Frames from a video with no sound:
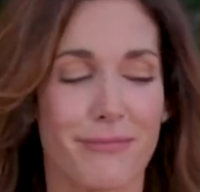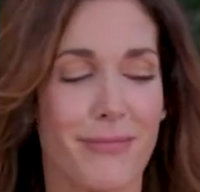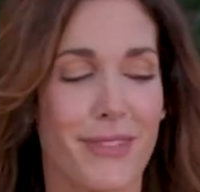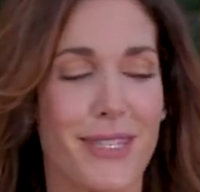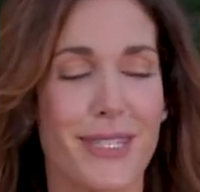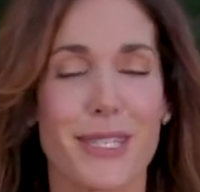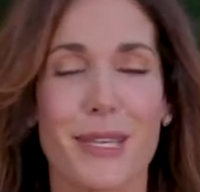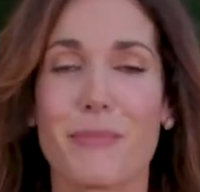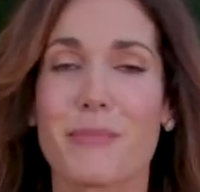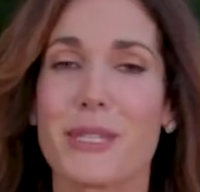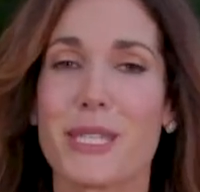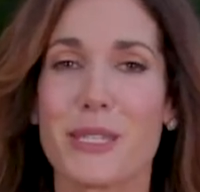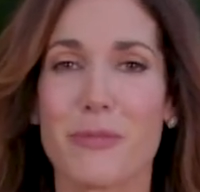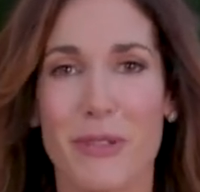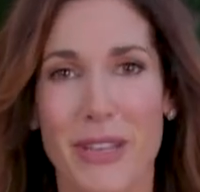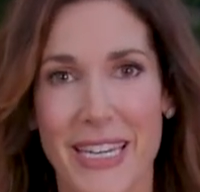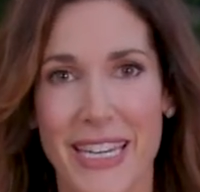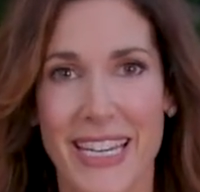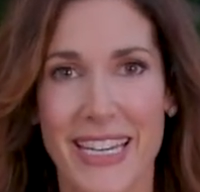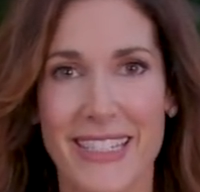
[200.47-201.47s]
some
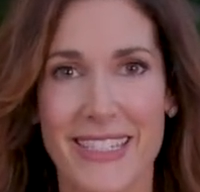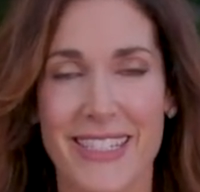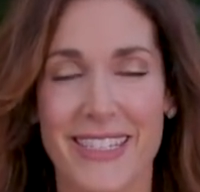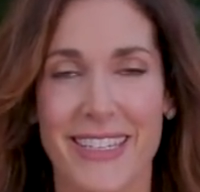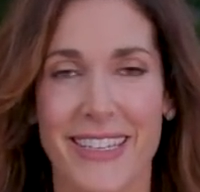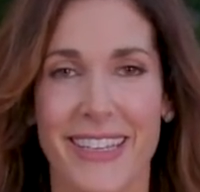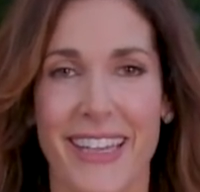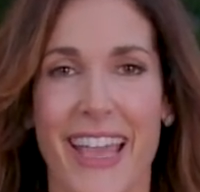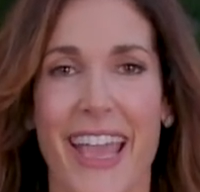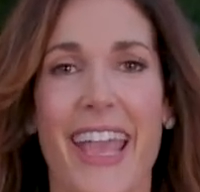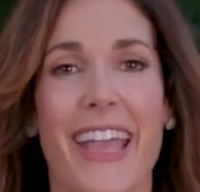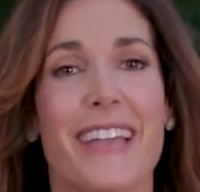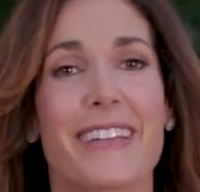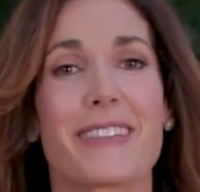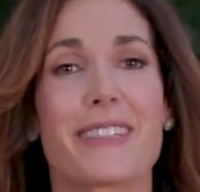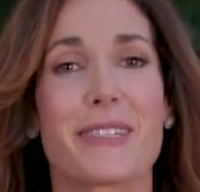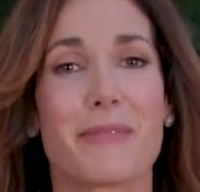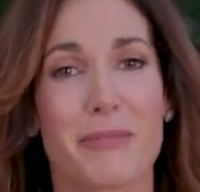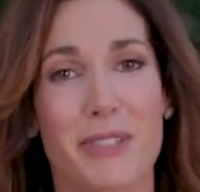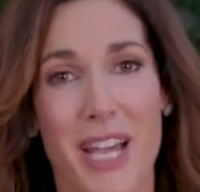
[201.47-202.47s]
sweetness, and
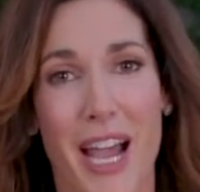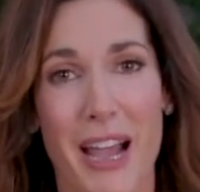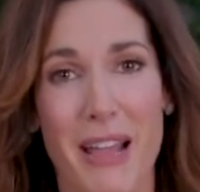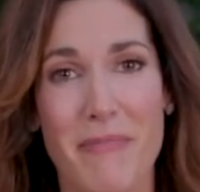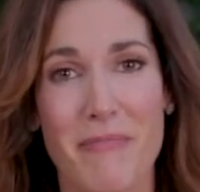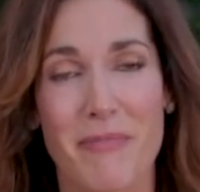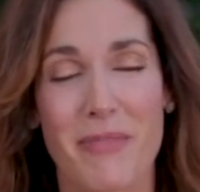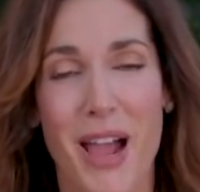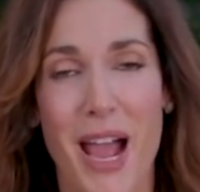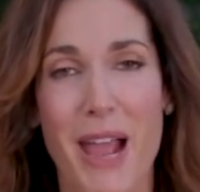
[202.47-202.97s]
some time.